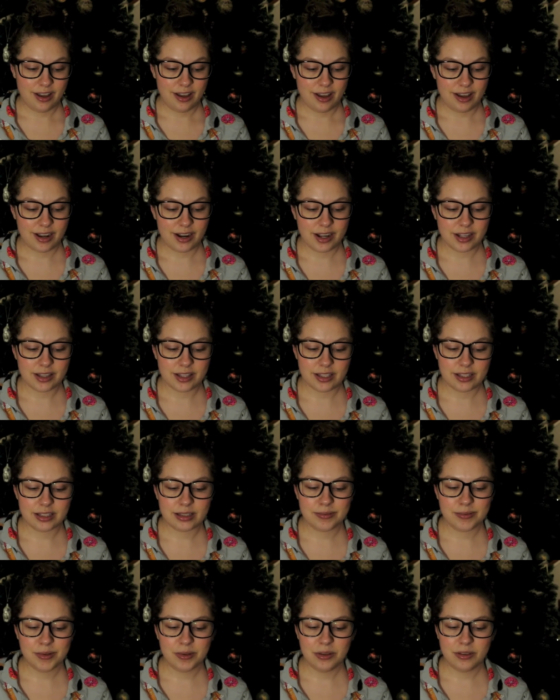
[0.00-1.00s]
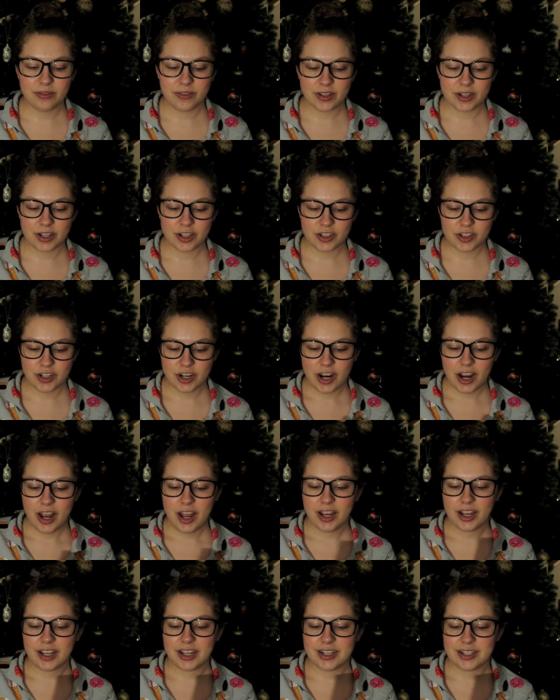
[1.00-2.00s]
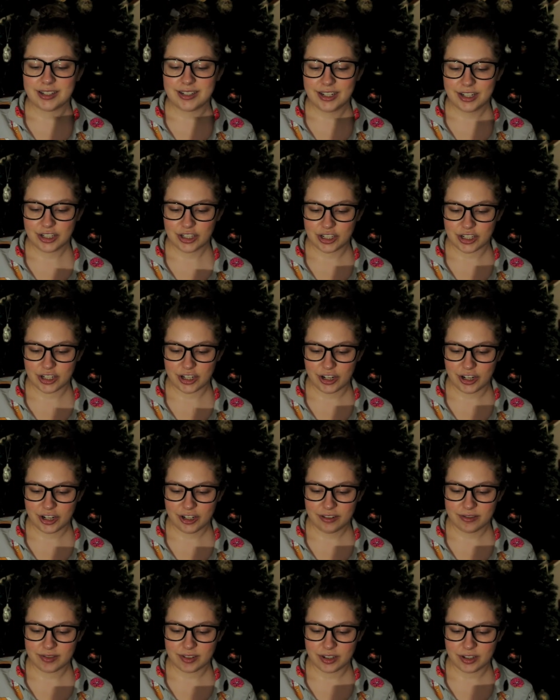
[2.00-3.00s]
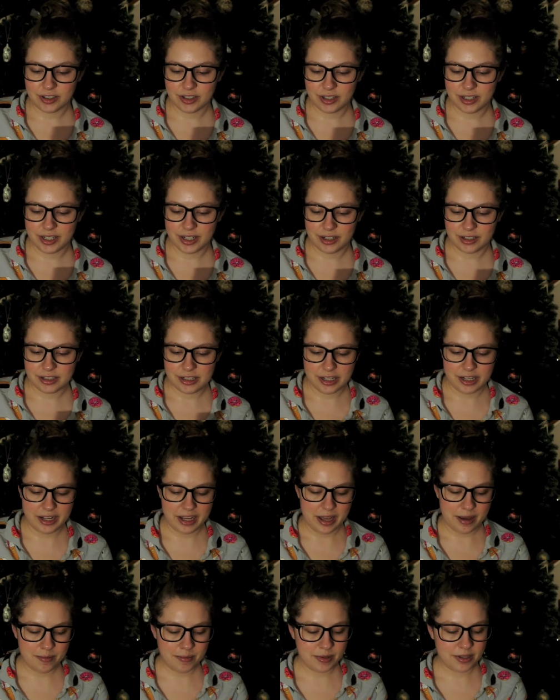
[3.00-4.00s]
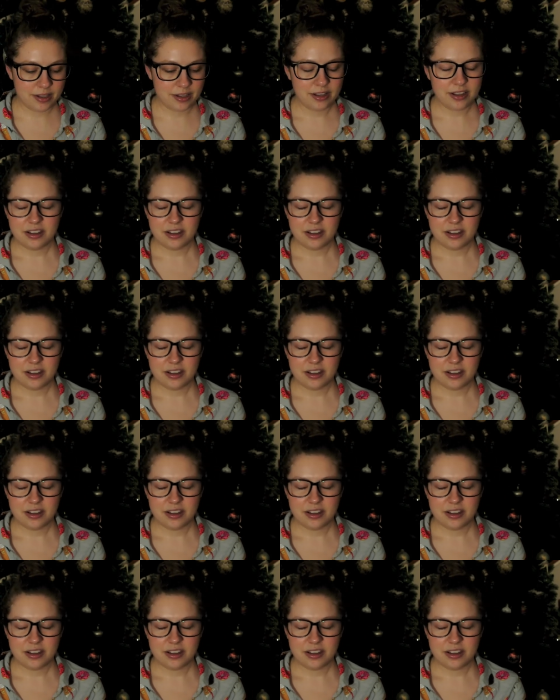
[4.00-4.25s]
I got the Smooth Finish Conditioner for all hair types.